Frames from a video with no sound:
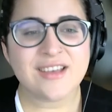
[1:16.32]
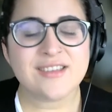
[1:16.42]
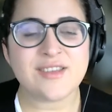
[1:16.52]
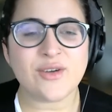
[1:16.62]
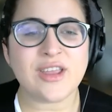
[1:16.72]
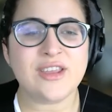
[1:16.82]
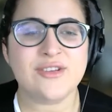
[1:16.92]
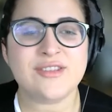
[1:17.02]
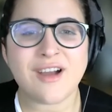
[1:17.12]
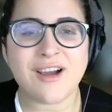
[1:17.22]
So can
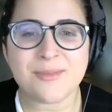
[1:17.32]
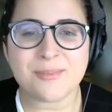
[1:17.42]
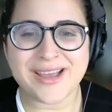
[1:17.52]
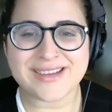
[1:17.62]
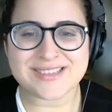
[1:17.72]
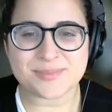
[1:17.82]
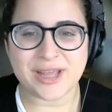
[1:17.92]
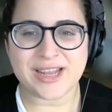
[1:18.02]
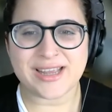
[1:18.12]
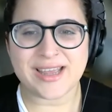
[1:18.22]
you start by
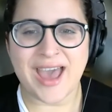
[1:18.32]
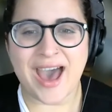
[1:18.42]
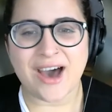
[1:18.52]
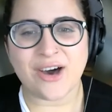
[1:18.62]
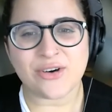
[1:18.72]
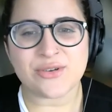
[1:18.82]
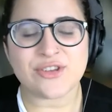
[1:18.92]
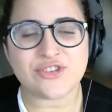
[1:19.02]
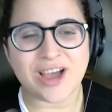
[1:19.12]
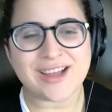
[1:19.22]
explaining how
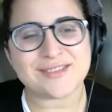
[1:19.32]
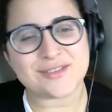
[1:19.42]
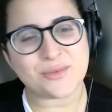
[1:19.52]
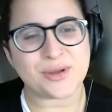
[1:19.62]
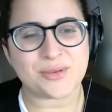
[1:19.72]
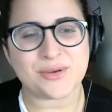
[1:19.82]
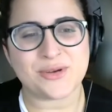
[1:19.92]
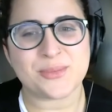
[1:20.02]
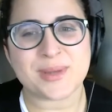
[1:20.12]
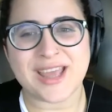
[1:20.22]
the Giant Squid
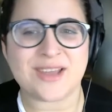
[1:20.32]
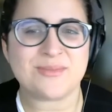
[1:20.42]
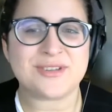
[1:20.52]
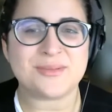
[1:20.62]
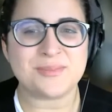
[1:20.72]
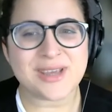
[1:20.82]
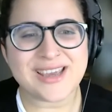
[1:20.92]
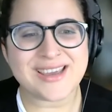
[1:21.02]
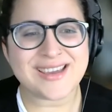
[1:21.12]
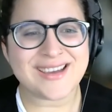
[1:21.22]
Group came to
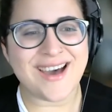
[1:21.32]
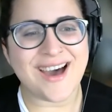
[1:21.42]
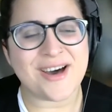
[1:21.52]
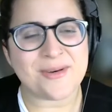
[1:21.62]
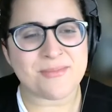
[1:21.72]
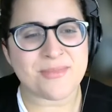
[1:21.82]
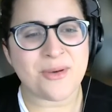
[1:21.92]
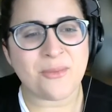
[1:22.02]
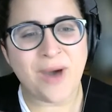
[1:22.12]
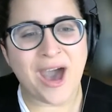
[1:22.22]
be?
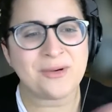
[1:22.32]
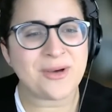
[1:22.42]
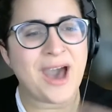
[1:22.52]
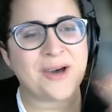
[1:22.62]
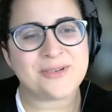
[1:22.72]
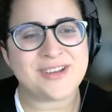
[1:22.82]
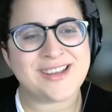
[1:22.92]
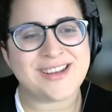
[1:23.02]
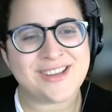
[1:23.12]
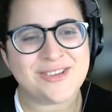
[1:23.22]
How
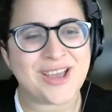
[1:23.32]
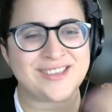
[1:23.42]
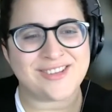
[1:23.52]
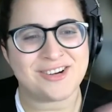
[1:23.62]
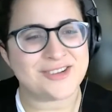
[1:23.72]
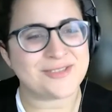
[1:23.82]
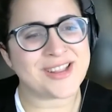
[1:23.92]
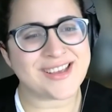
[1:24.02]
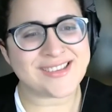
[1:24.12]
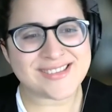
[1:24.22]
did you get started with
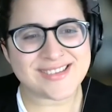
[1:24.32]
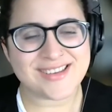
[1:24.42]
this?